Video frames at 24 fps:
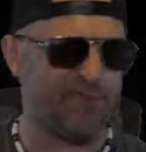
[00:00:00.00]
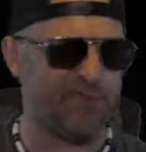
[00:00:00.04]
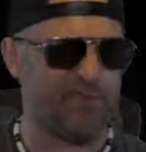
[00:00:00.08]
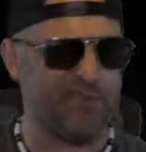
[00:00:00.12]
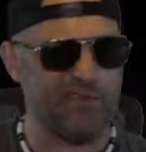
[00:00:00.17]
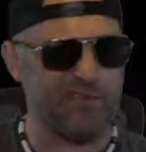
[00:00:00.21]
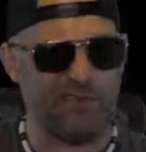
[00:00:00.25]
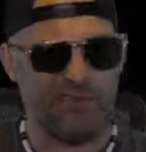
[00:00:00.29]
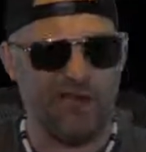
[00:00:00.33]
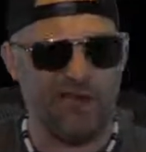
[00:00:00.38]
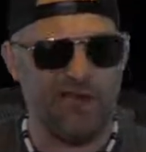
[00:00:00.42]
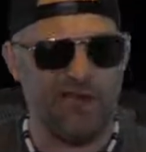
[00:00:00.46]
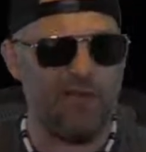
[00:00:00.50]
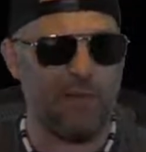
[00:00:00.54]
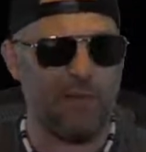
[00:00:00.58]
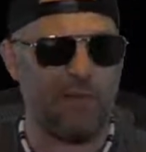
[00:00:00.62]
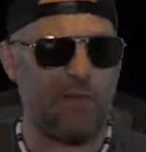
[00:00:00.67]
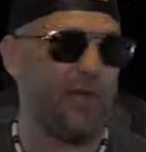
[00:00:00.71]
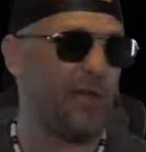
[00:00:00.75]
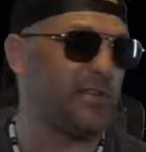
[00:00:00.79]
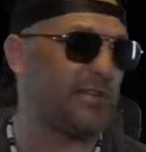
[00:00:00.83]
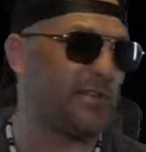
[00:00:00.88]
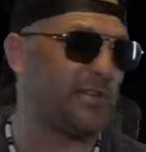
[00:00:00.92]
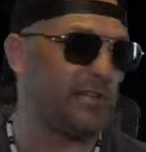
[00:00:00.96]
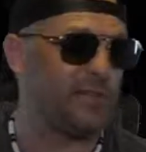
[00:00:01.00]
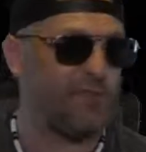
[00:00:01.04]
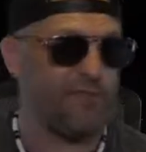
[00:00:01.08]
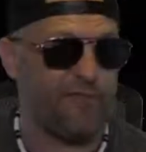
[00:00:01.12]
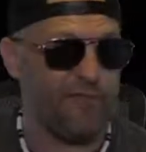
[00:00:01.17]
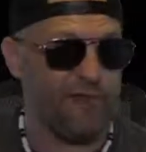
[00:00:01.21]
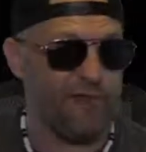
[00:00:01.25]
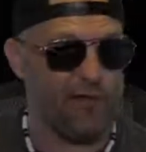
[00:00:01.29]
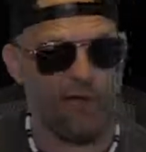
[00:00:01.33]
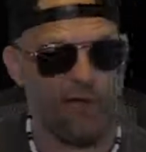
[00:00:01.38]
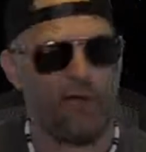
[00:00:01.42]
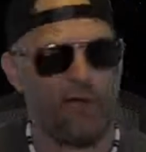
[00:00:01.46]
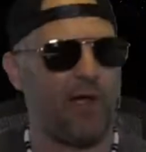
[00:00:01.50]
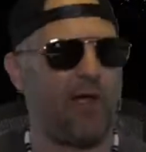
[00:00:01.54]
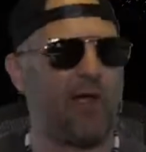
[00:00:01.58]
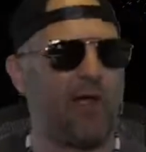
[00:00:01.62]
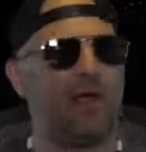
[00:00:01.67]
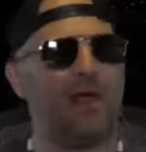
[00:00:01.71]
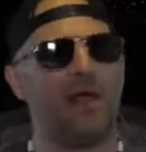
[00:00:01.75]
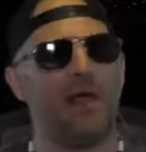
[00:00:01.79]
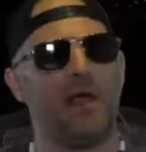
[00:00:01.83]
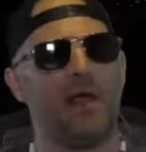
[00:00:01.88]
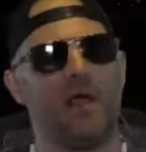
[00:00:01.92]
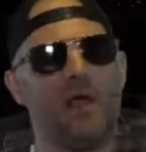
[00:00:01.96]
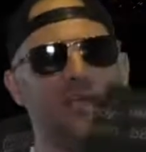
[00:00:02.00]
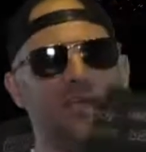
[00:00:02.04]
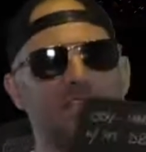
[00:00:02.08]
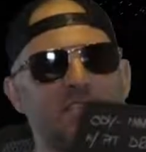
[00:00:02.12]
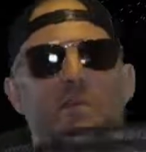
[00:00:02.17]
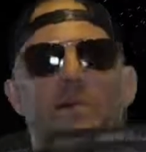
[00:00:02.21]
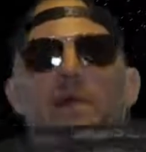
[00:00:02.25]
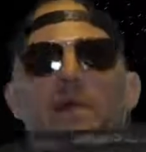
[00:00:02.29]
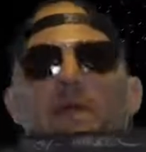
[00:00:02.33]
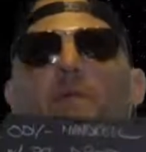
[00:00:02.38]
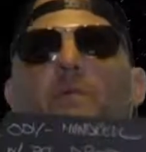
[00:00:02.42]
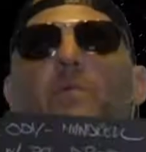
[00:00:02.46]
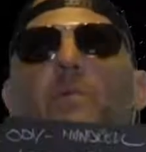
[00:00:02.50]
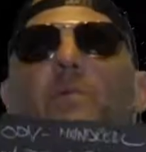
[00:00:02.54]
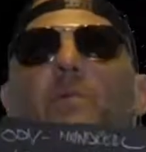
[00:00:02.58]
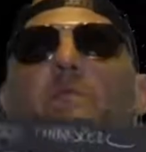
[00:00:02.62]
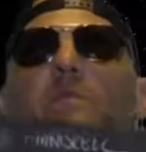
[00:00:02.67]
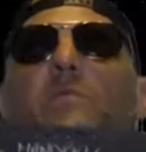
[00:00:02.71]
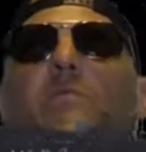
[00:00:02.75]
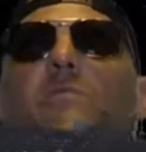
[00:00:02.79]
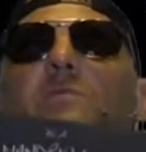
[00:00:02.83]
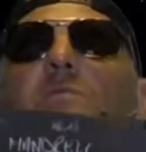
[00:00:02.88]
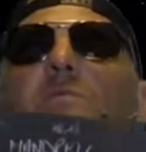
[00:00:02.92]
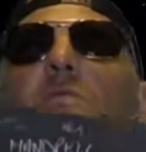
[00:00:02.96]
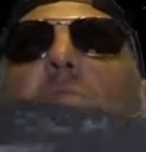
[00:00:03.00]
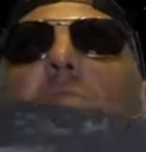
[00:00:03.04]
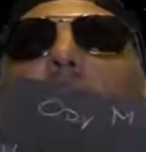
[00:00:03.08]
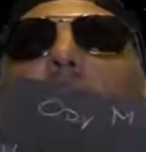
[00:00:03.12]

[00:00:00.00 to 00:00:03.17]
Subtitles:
So this is kind of like pitching the figure, right? Has some handwritten notes in the